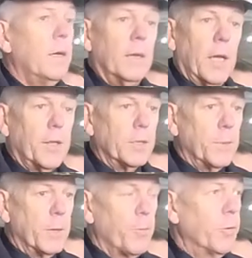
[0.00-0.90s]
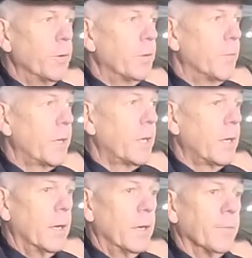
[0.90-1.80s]
Nothing's been reported to me.
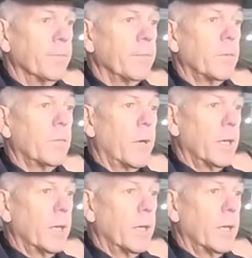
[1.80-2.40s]
We